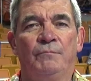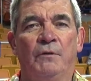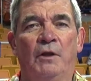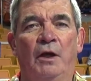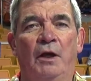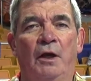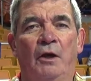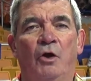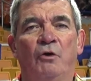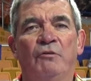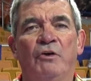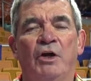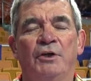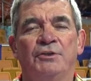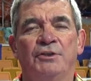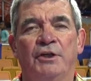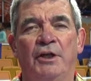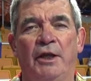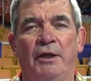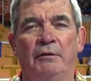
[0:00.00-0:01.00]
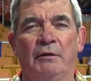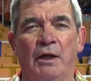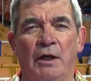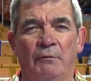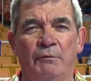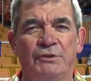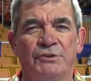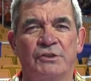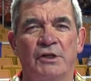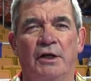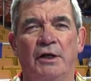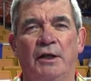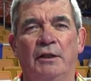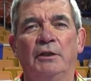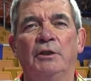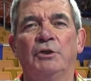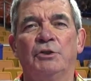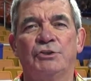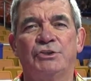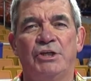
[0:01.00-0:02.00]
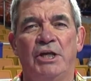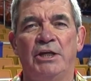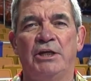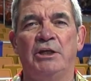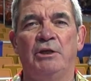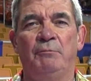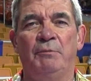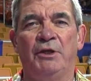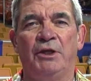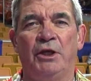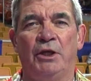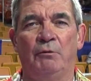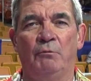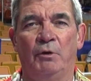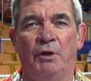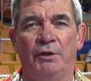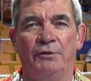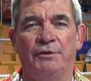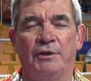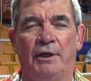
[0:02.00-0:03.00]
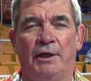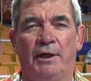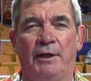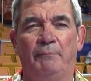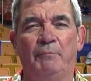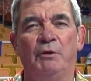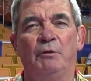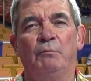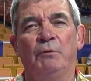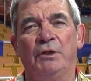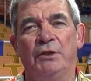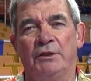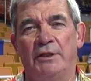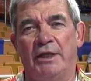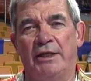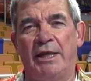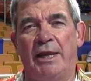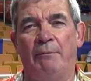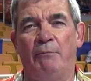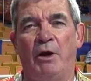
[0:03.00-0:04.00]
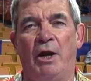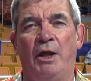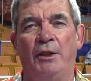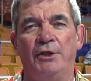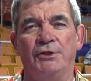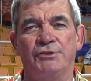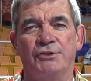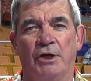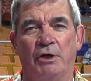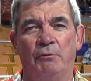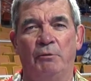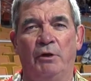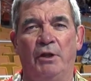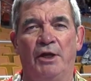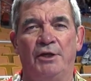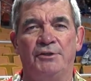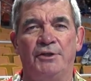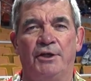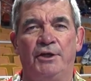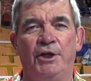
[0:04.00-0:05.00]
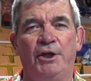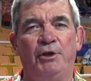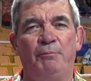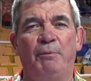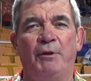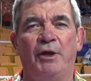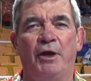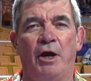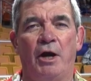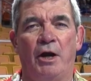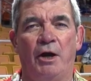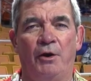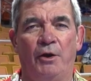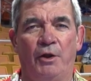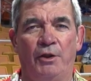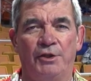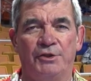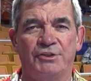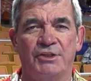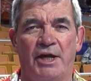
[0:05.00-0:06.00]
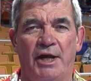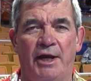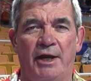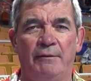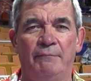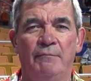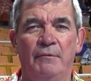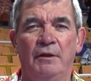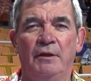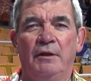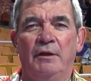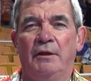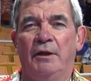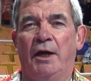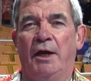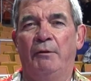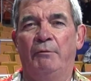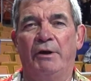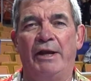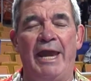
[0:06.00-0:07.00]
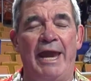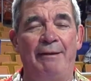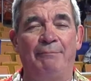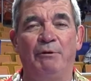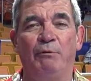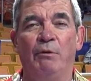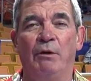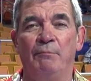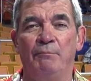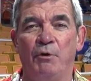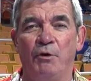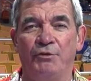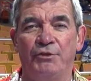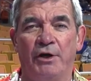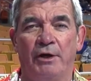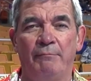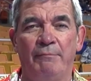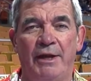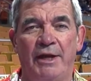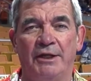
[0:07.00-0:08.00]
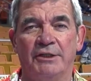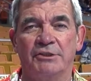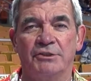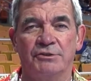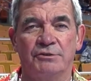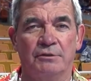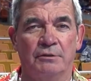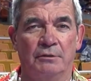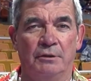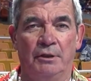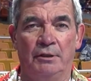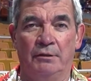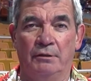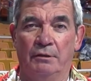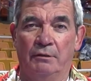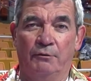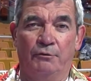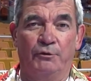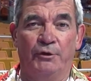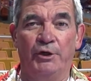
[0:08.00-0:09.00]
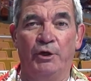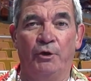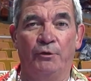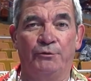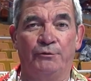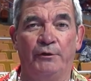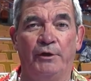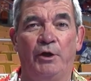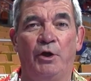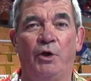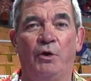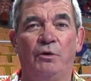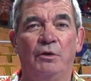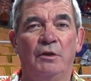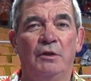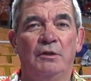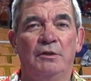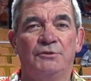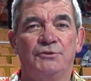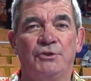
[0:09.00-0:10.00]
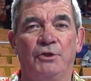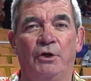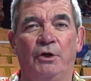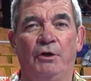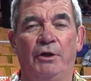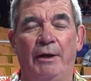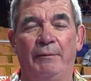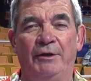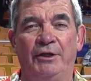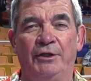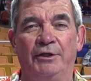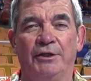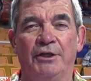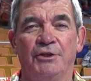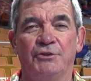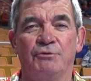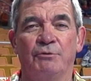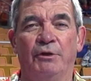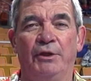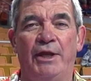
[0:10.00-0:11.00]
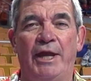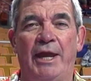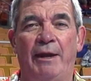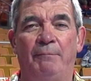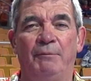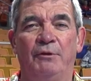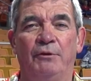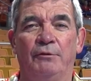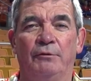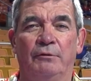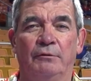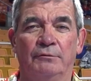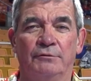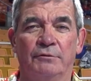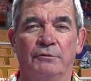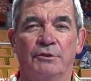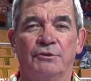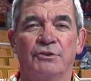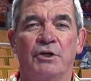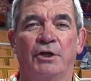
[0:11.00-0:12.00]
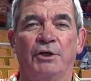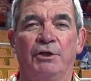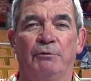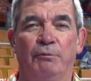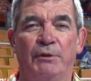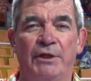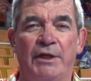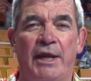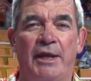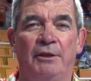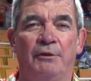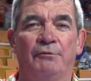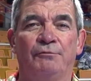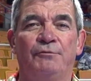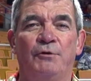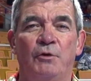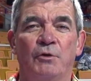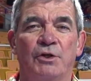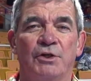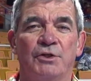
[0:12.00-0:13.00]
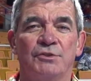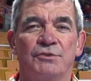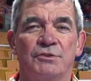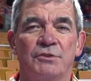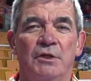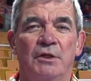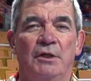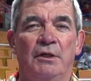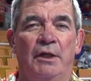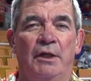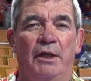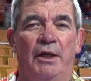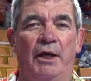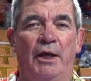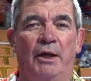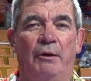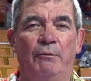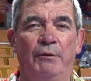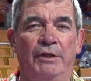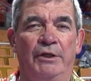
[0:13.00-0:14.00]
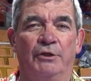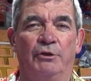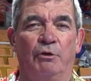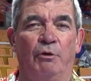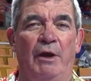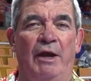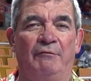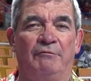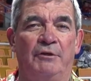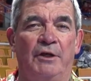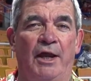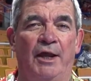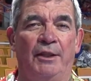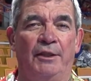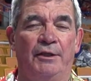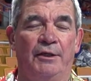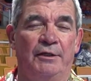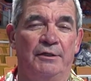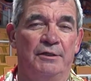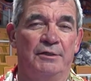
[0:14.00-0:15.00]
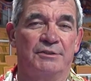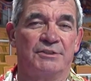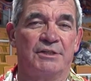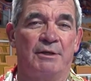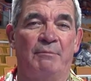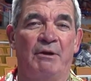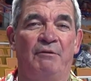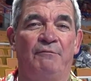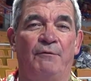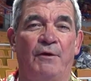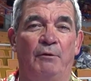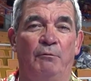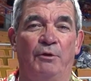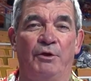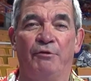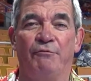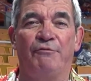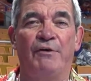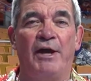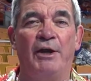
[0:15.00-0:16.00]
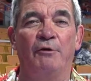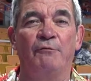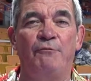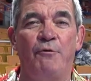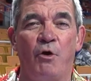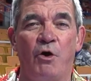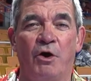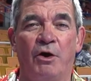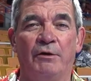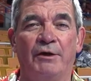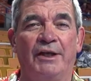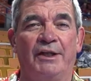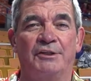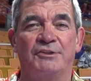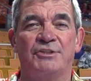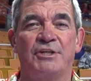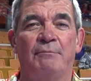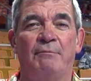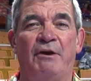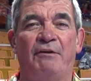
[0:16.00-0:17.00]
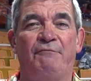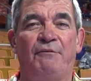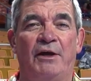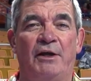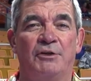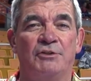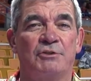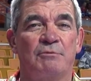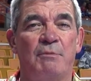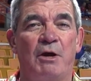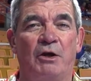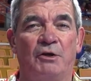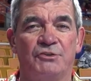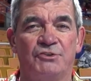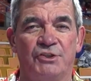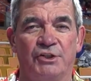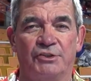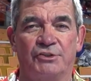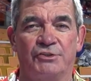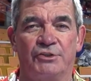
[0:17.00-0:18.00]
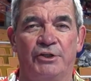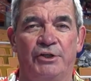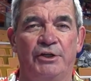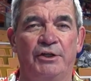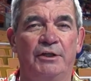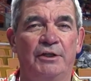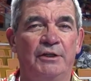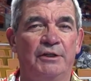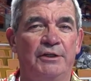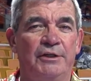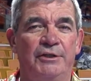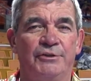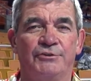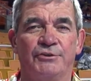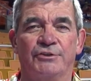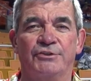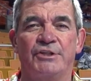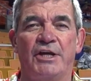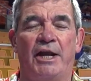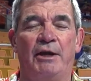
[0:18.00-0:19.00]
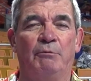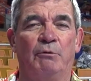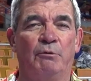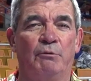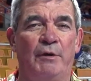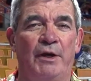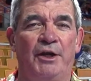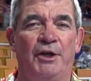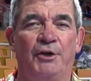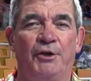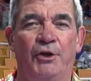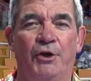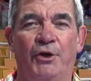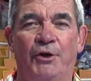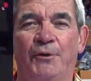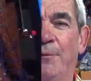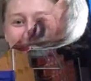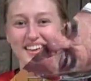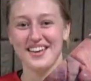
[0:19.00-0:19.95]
Uh, overall today, uh, we started out a little shaky to begin with, uh, but we, they came around, they started to realize they need to play hard all the time. Uh, we're happy we won both our matches in 3-0, 3-0. So, I mean, the kids really happy. They're, they're starting to regain their focus. Uh, we could go after now the semifinal. We're in the final four. We got the semifinals tomorrow at 6.30. Kids are excited. We're ready to go.